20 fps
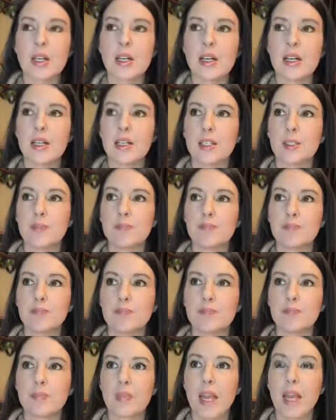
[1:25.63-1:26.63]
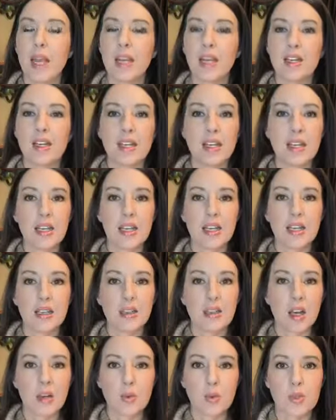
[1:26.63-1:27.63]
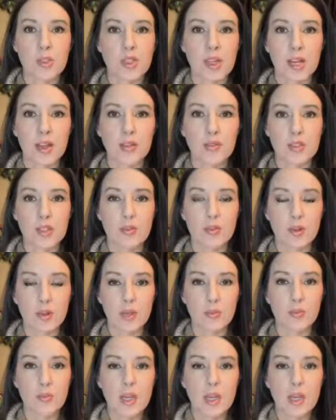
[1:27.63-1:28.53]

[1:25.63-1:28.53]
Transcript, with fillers: Um, and he God wants to have us free.